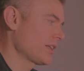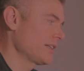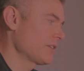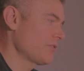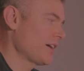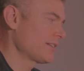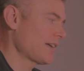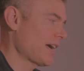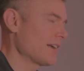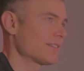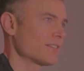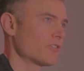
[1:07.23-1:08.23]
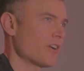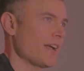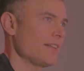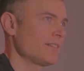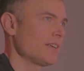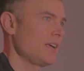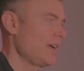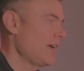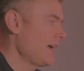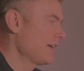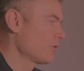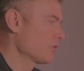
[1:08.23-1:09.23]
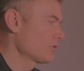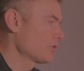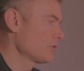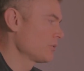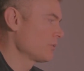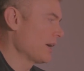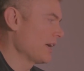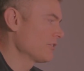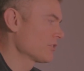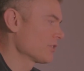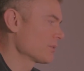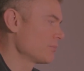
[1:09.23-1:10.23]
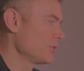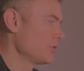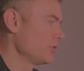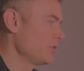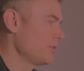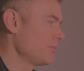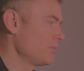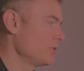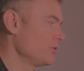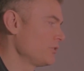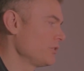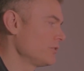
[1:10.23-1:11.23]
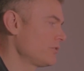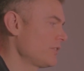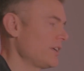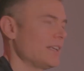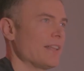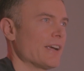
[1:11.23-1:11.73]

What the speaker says: I like the fact that it has the red and also has got the Bluetooth